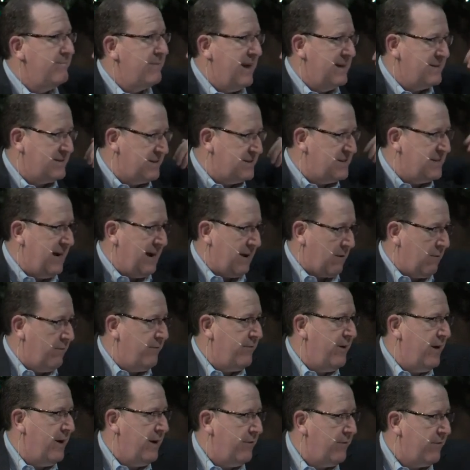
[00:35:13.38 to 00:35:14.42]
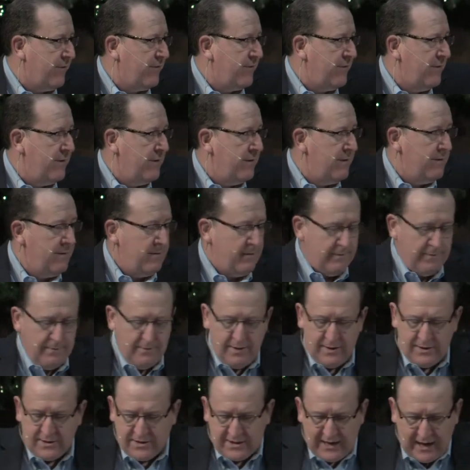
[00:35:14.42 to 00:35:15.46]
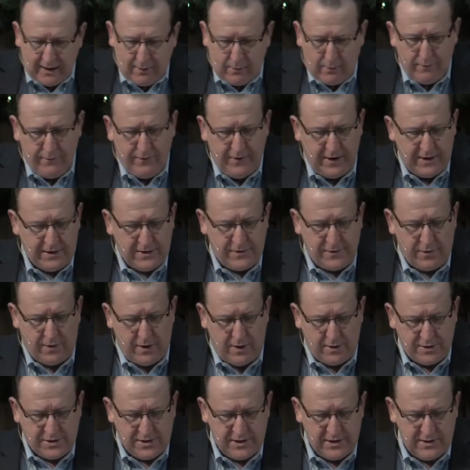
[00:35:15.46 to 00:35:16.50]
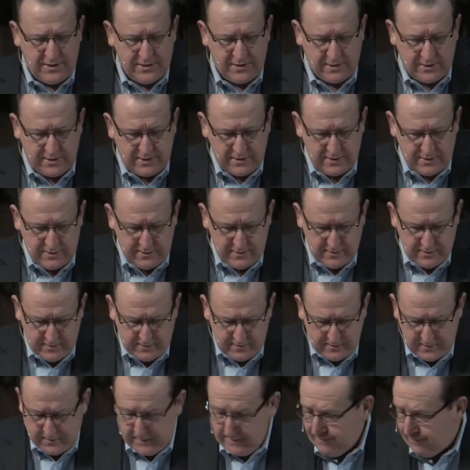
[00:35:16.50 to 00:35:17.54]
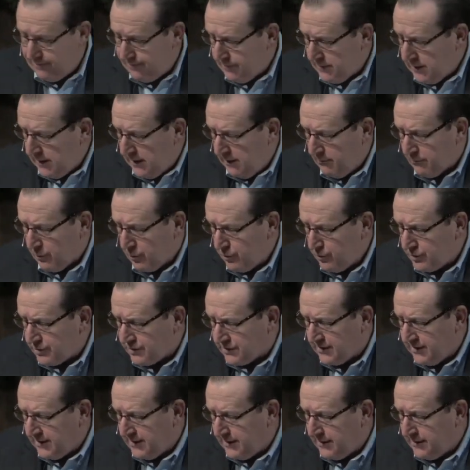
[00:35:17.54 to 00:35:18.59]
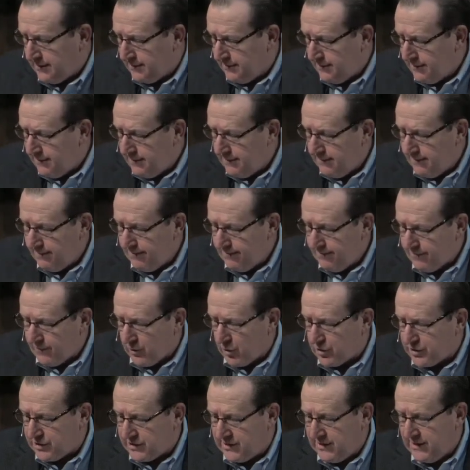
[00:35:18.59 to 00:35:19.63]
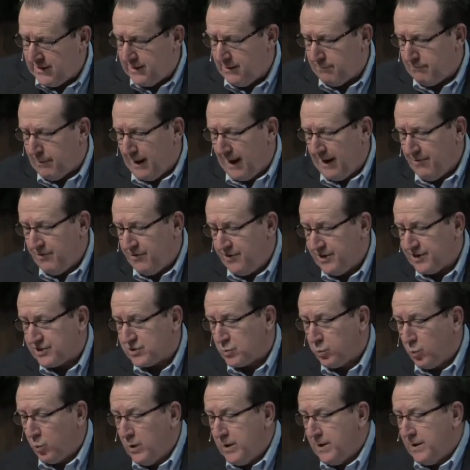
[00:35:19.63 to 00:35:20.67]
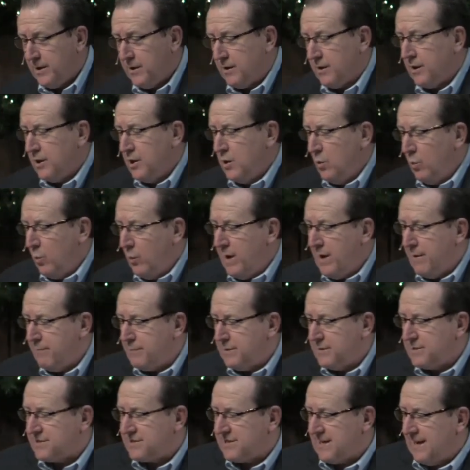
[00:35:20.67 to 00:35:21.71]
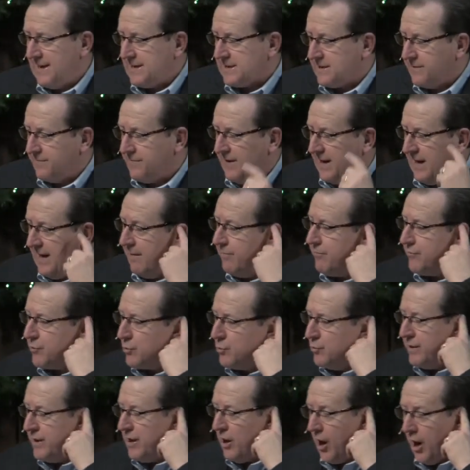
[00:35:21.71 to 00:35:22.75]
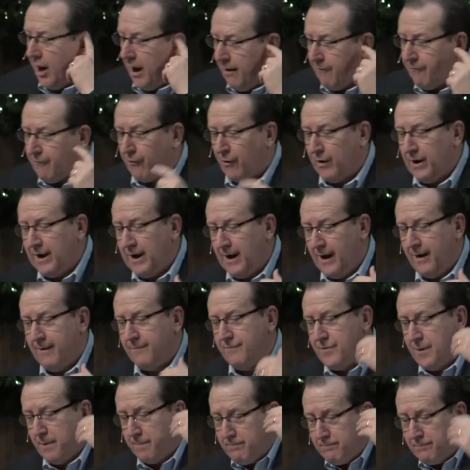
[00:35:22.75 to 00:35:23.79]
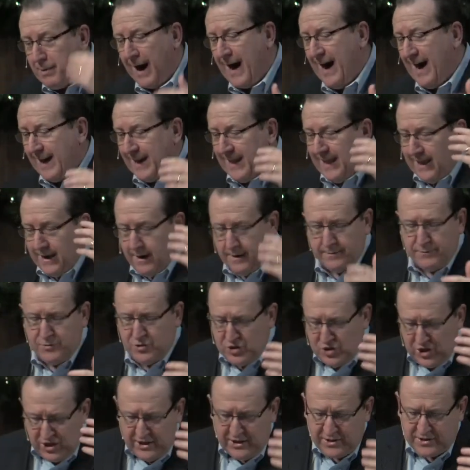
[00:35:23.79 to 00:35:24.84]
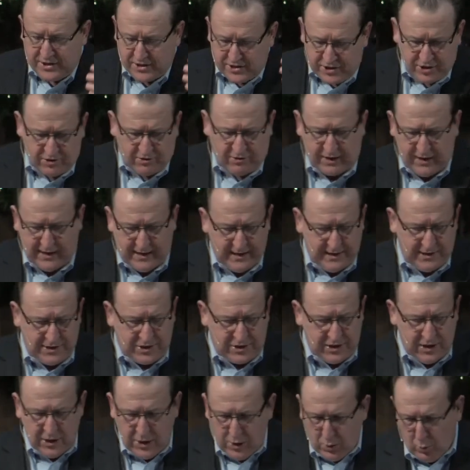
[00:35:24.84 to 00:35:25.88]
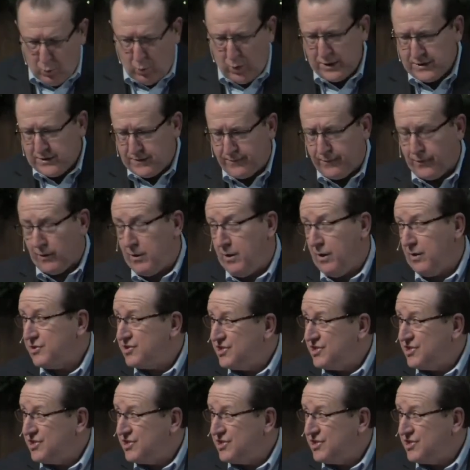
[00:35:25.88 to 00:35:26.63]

As a sacrifice, a sacrifice for our sins. Hebrews 10 verse 10 By this will we have been sanctified through the offering of the body of Jesus Christ once for all.